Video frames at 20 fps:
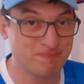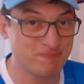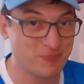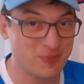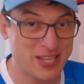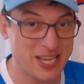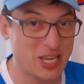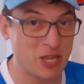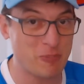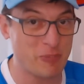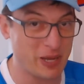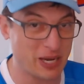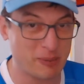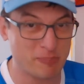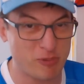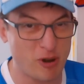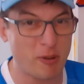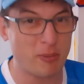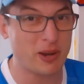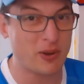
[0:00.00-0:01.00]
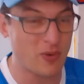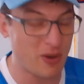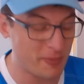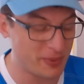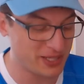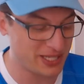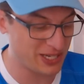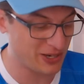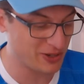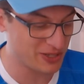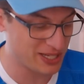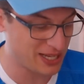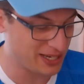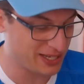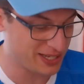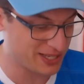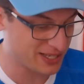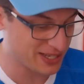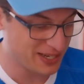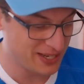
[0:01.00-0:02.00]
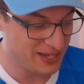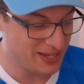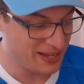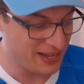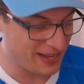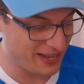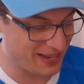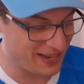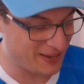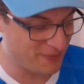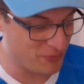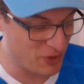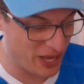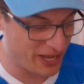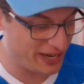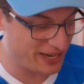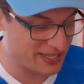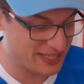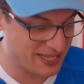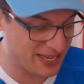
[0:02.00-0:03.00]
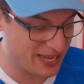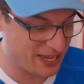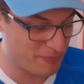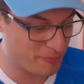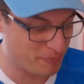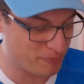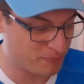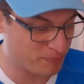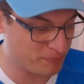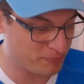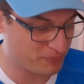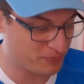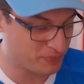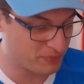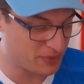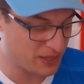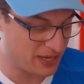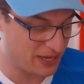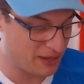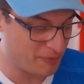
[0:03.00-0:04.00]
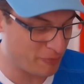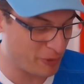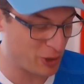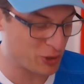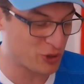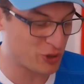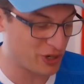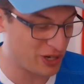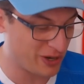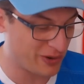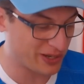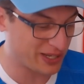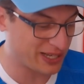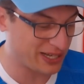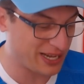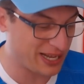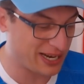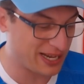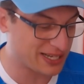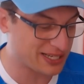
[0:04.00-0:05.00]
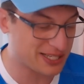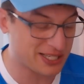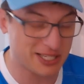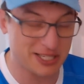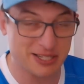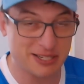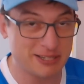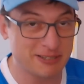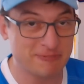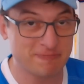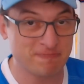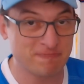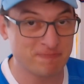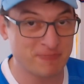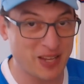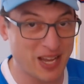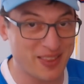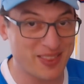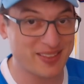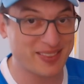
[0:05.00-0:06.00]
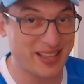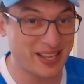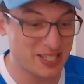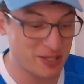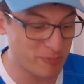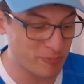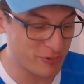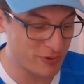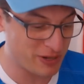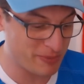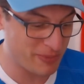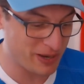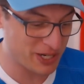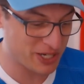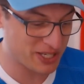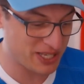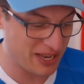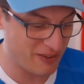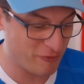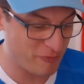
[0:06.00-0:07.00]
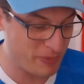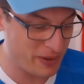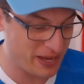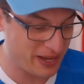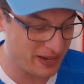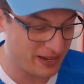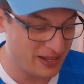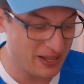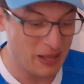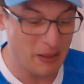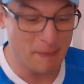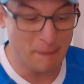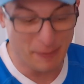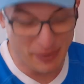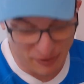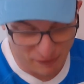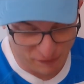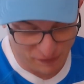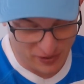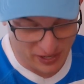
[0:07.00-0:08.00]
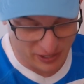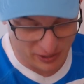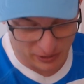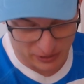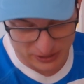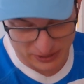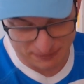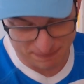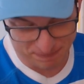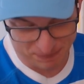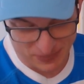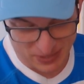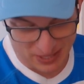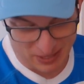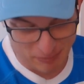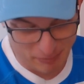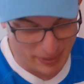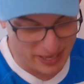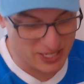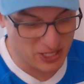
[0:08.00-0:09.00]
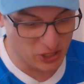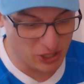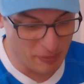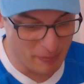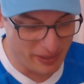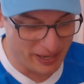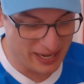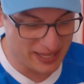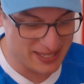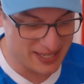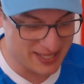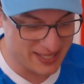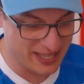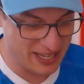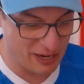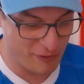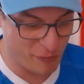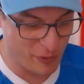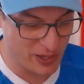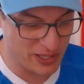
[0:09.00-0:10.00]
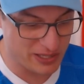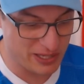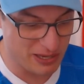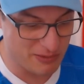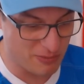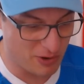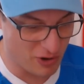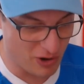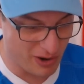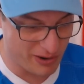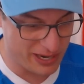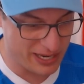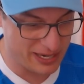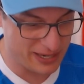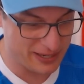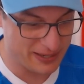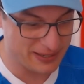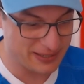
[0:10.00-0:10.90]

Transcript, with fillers: Take your pick. Probably Juan Martin Gonzalez. Uh, nine and ten, uh, Bertrino and Carreras. I think that's a pretty much safe bet. Midfield, based on the minutes, it's De La Fuente and Moroni.